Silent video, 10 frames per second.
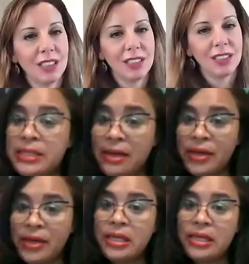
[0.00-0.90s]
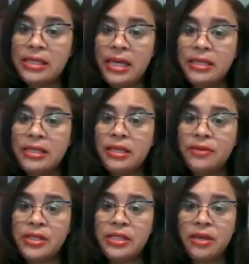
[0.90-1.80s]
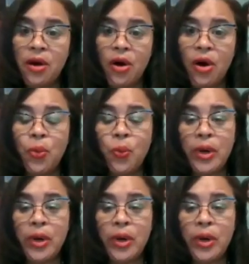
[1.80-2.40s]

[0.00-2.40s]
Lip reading: I would definitely say to give us a call.